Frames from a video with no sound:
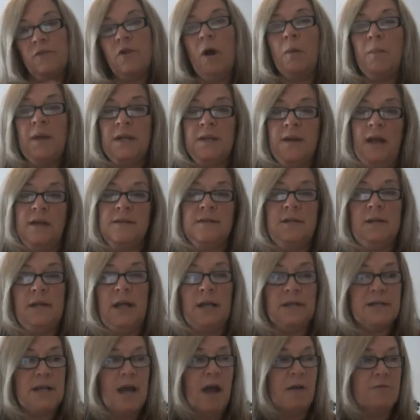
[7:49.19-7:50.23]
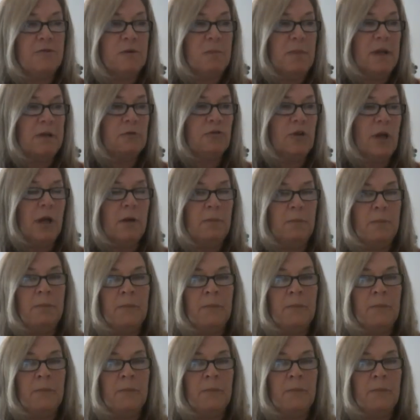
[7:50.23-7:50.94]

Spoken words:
not my destiny to have dementia.